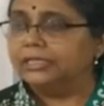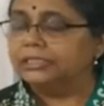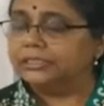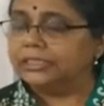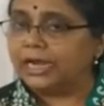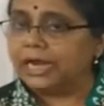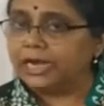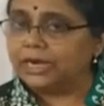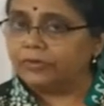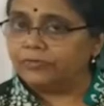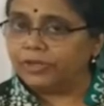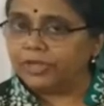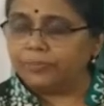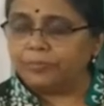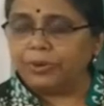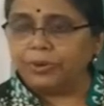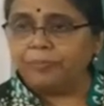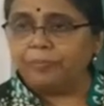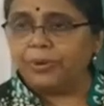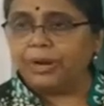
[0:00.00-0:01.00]
Chadwick
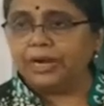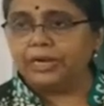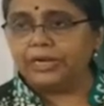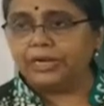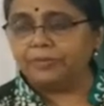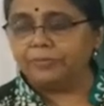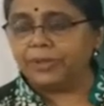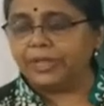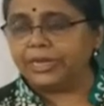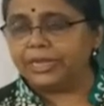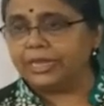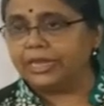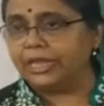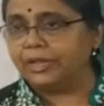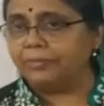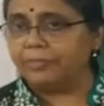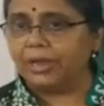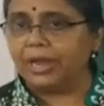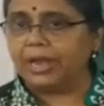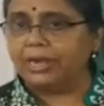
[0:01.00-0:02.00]
bombarded beryllium